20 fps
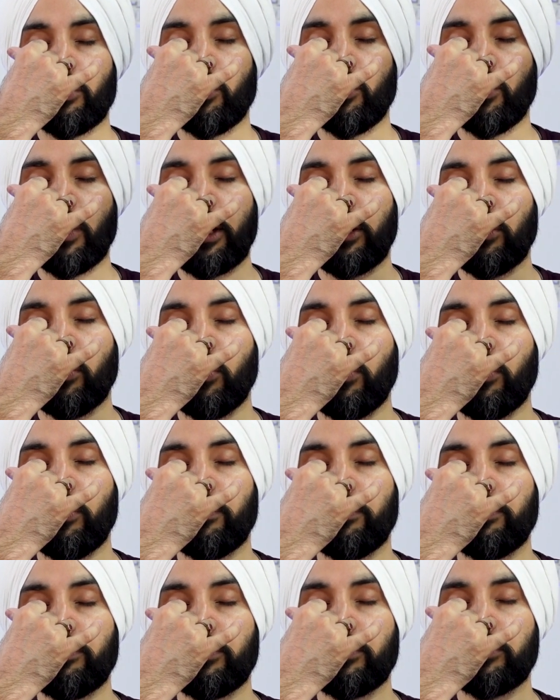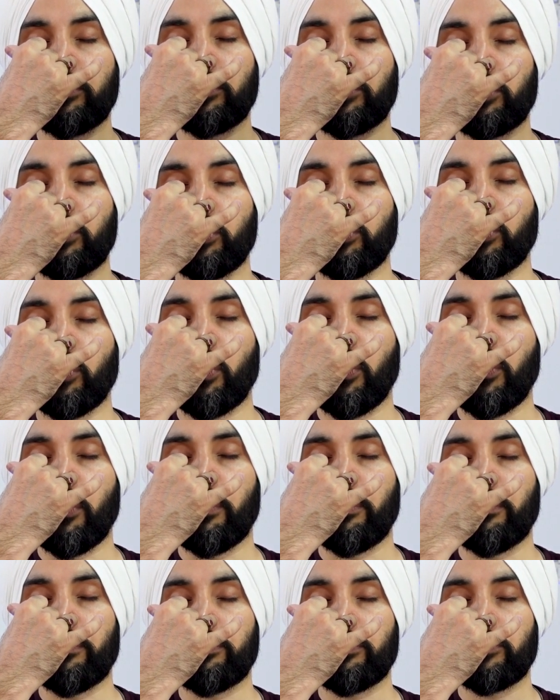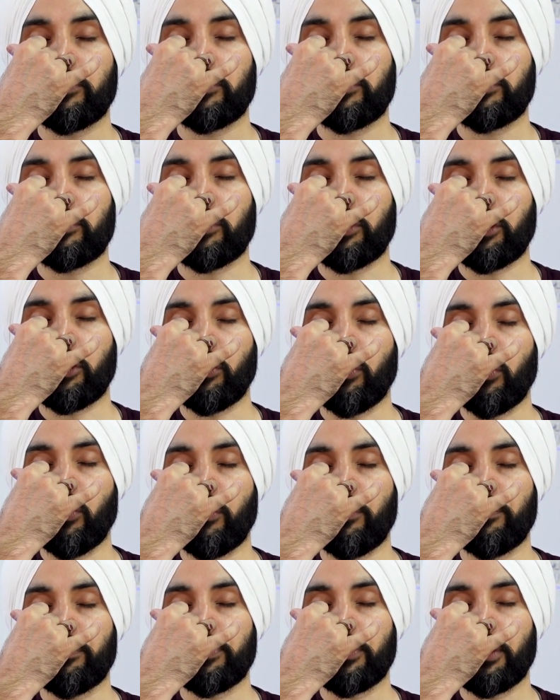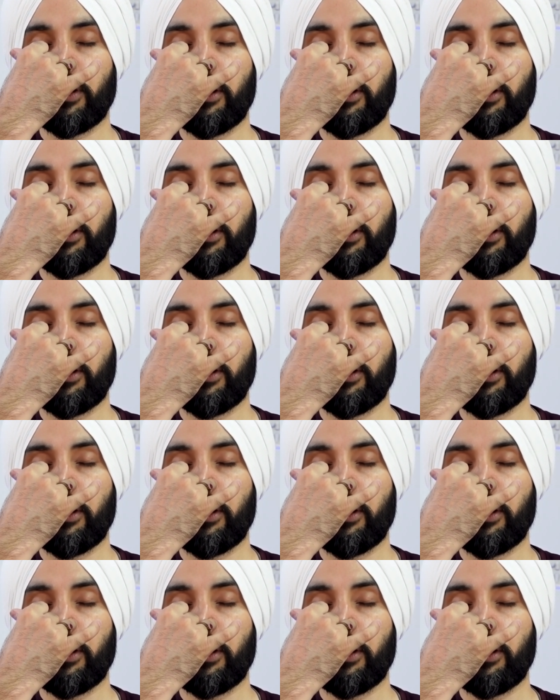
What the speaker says: 1 ohm, 2 ohm, 3 ohm,